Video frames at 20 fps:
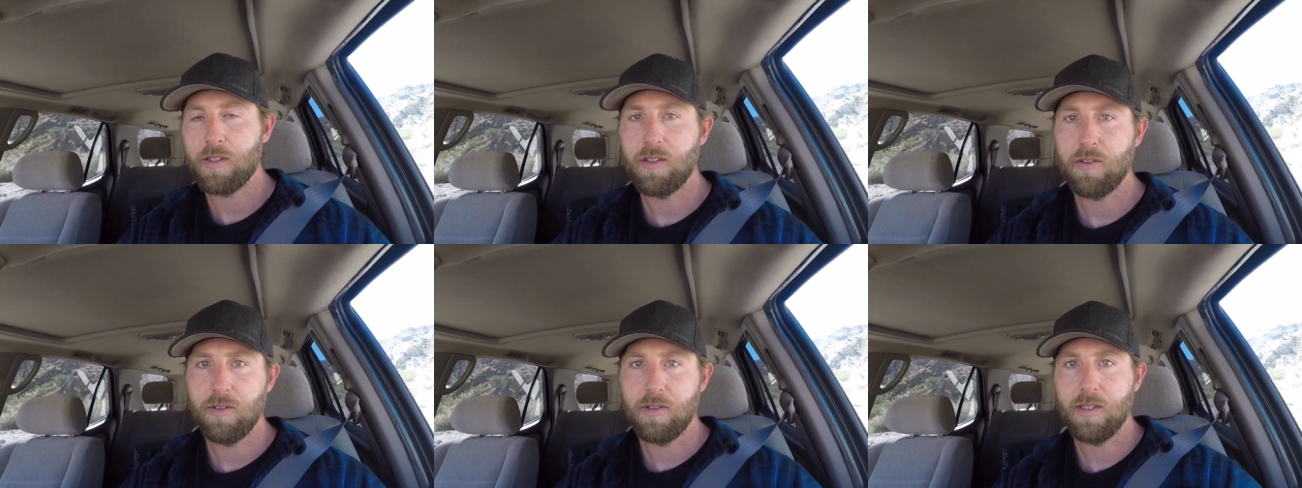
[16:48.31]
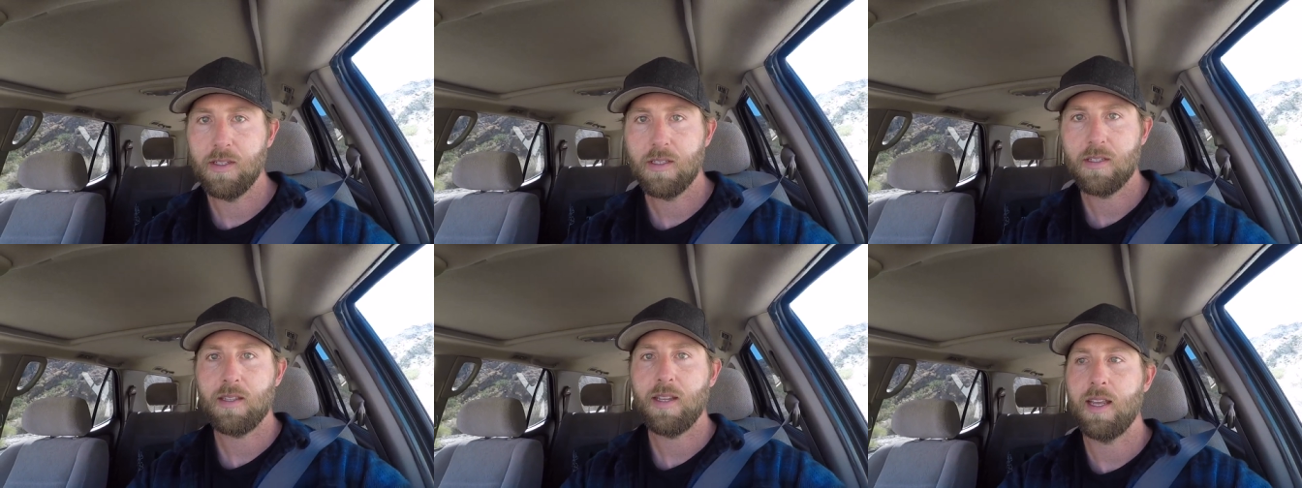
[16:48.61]
to in
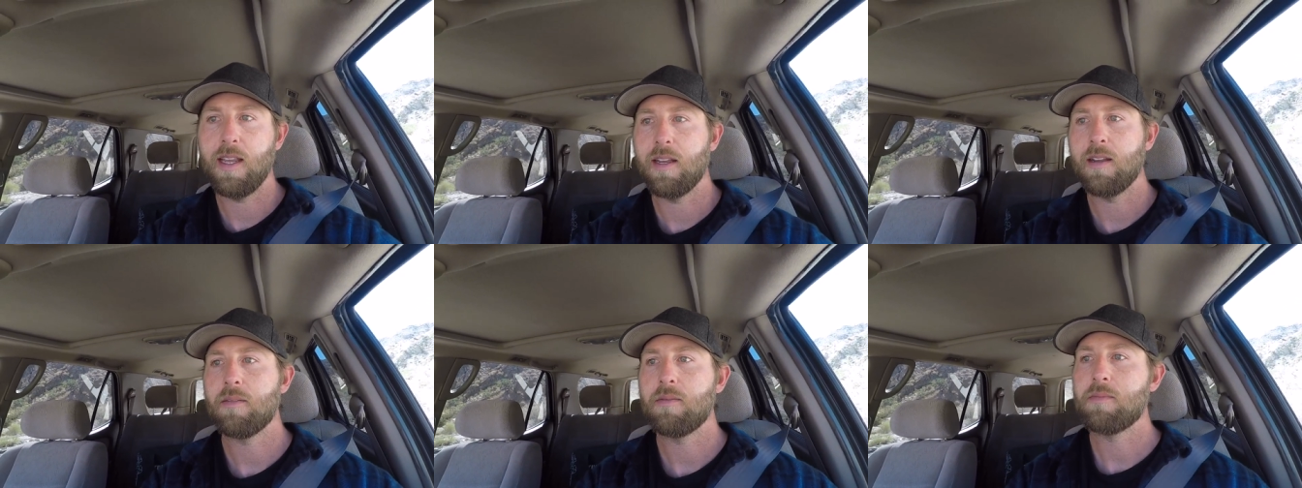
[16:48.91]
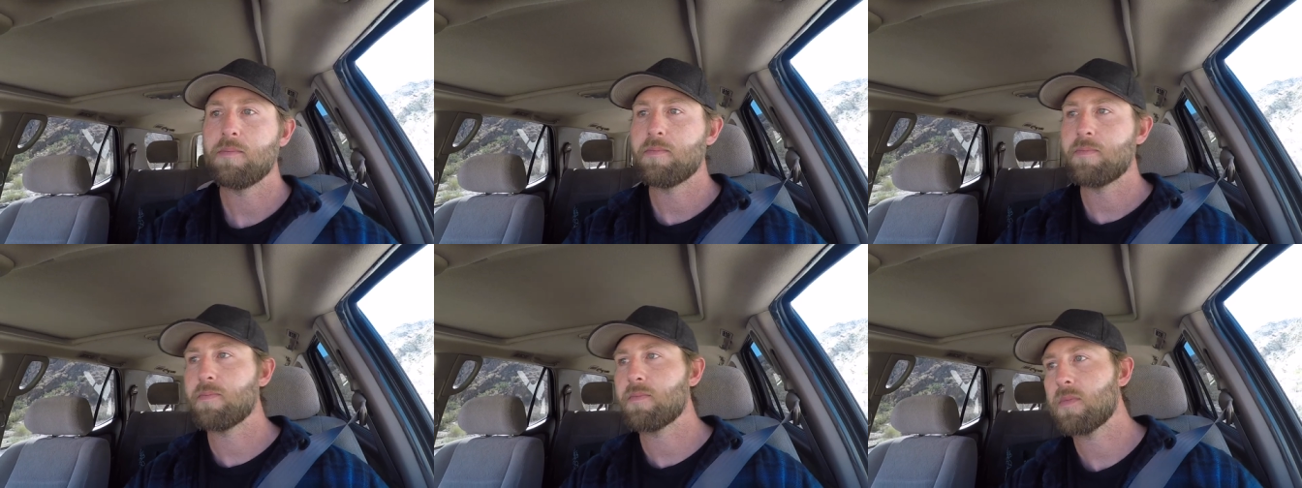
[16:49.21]
this
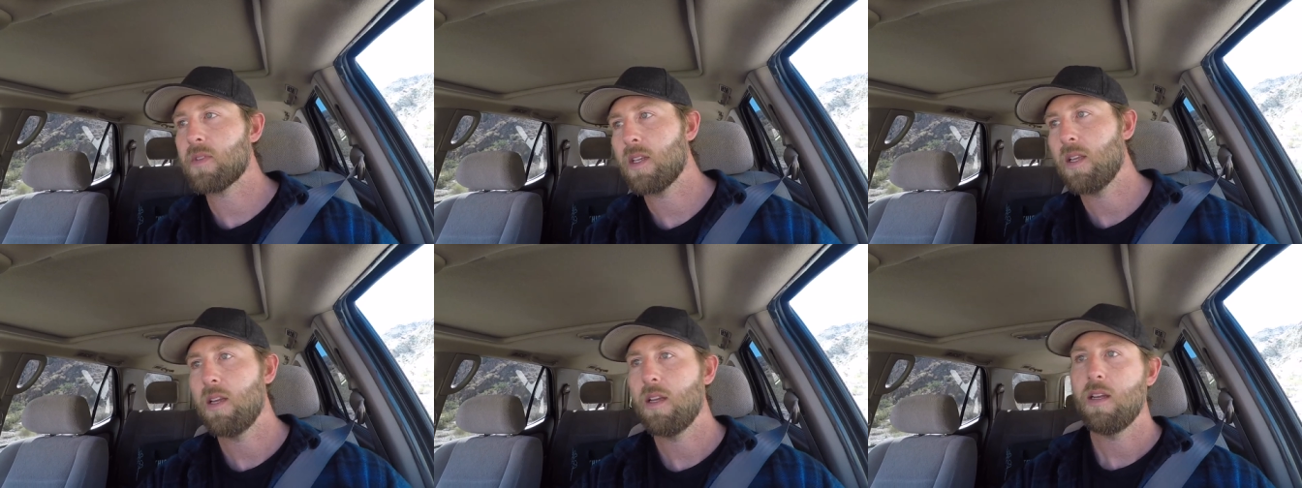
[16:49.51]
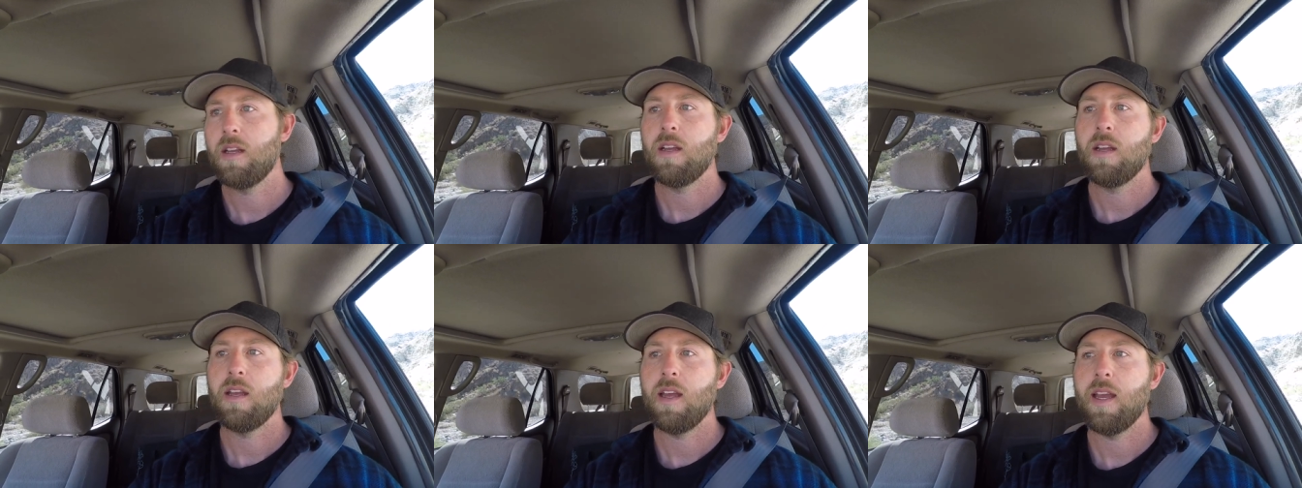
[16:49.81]

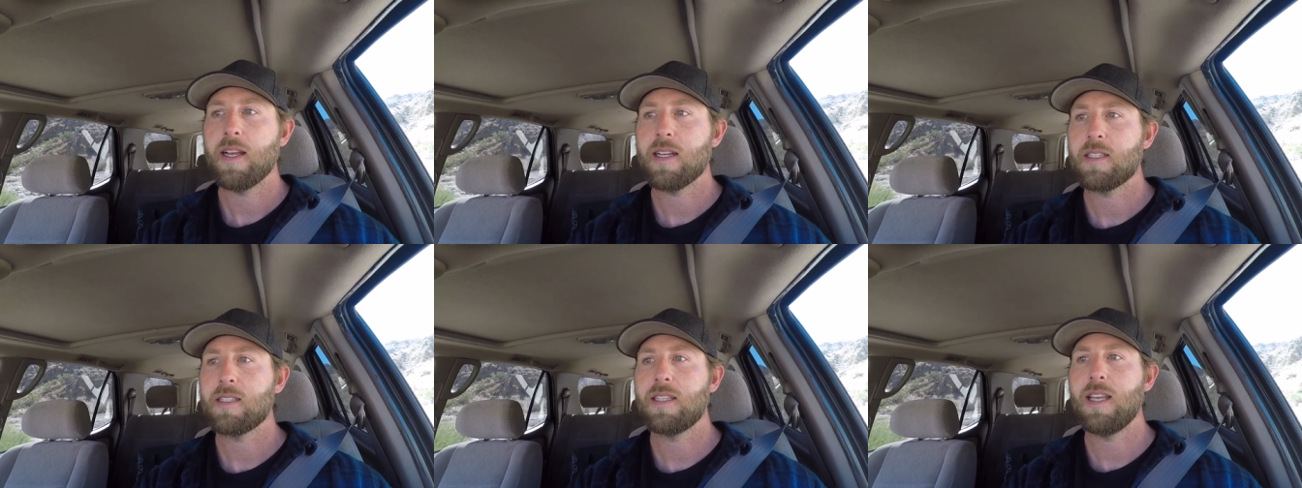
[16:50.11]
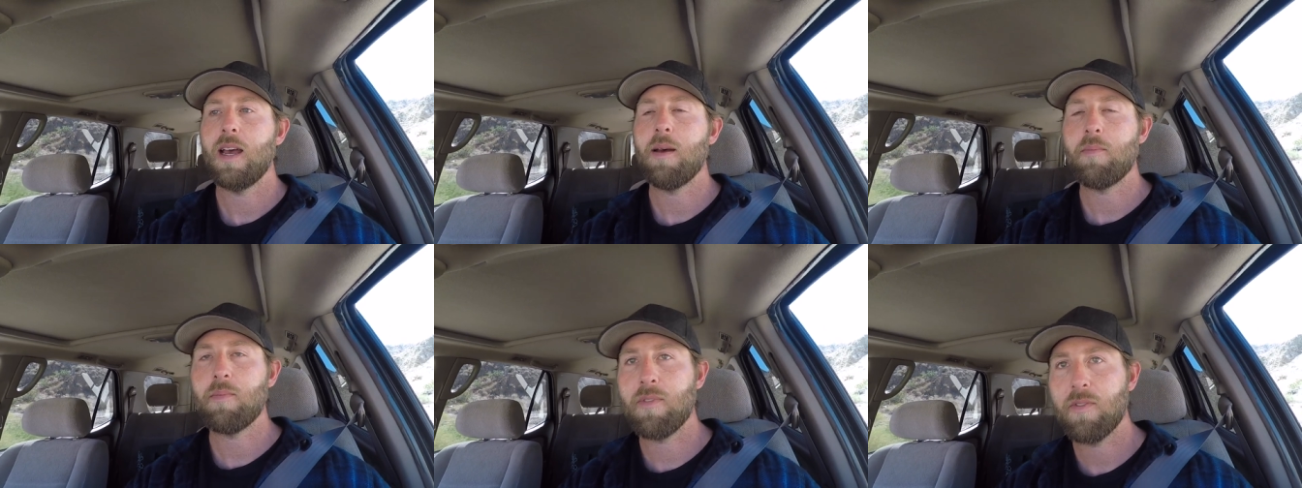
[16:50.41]
thing
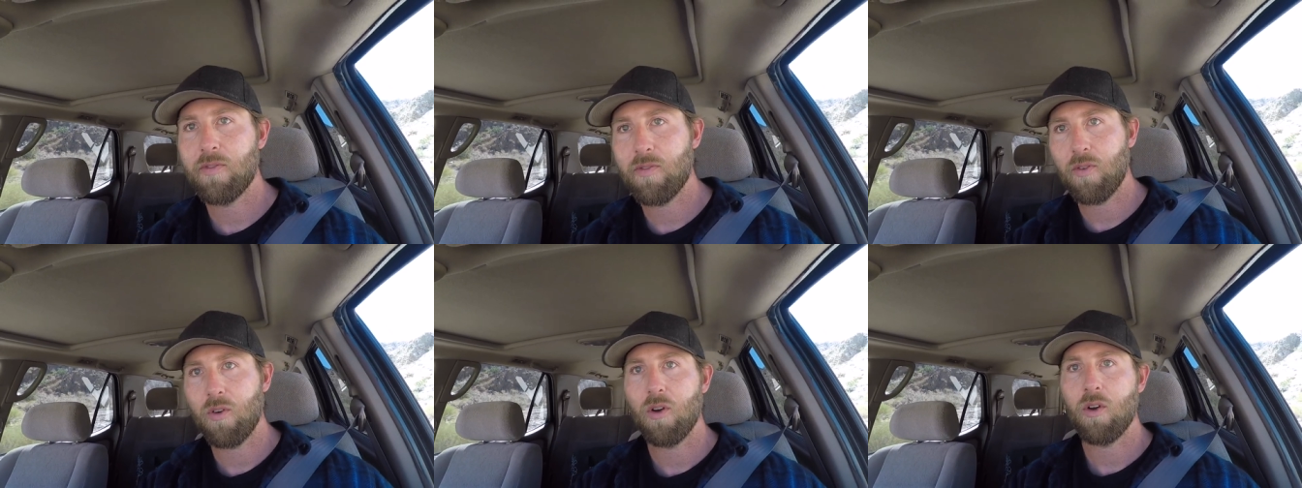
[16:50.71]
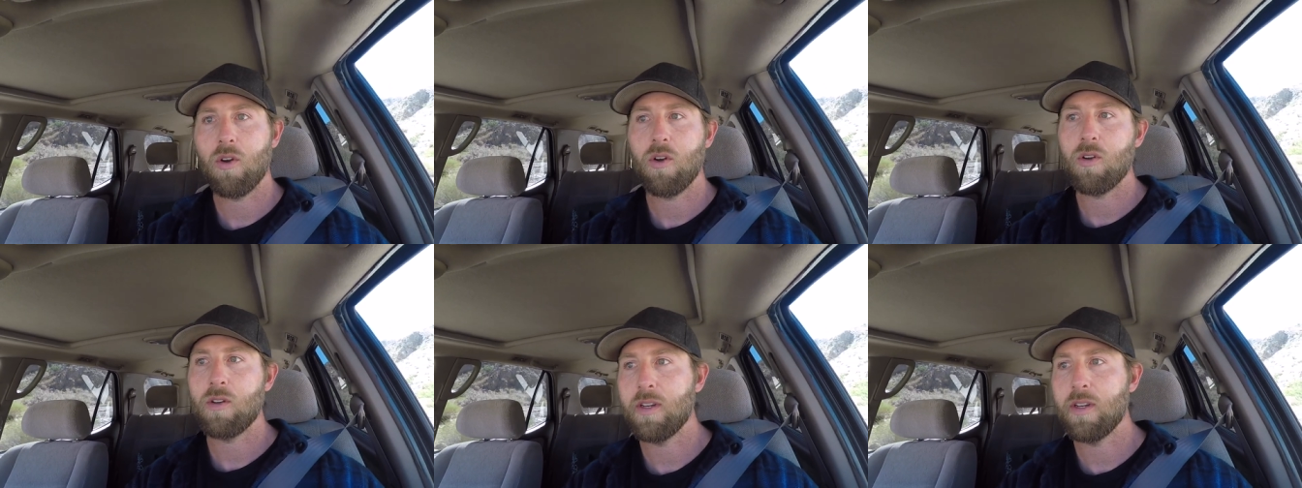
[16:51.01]
except for